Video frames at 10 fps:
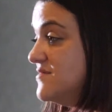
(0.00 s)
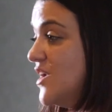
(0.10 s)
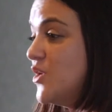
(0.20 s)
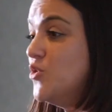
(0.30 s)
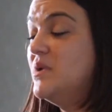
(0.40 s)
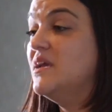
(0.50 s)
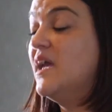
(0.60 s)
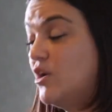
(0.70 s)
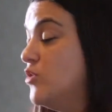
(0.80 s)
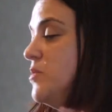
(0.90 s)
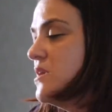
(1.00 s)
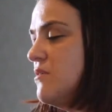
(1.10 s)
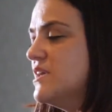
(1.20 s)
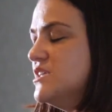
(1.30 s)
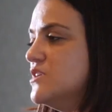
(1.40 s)
It could be a
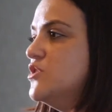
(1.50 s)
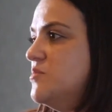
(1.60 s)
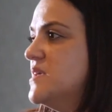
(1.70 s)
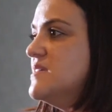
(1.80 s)
correction. It could be